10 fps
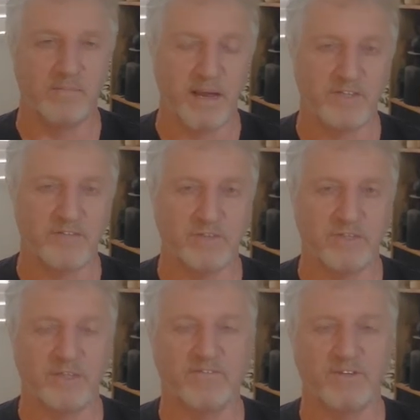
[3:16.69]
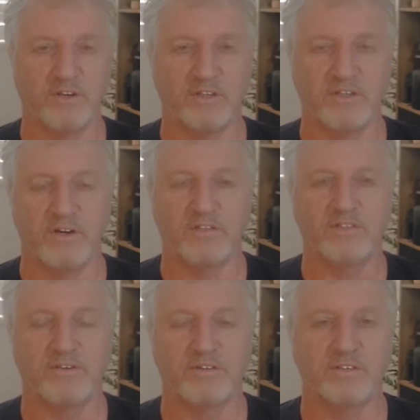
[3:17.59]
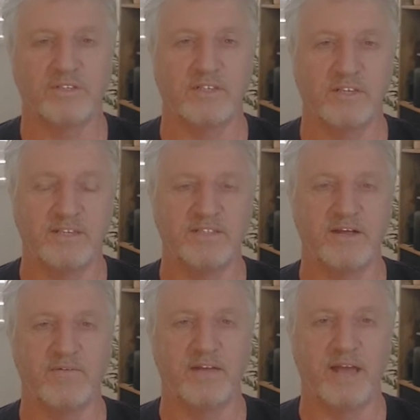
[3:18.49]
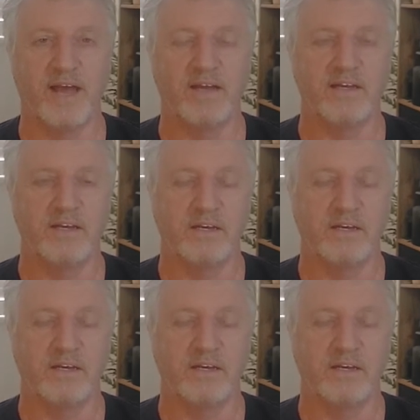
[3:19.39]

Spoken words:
make sure that they've dotted the I's and crossed the T's in that regard,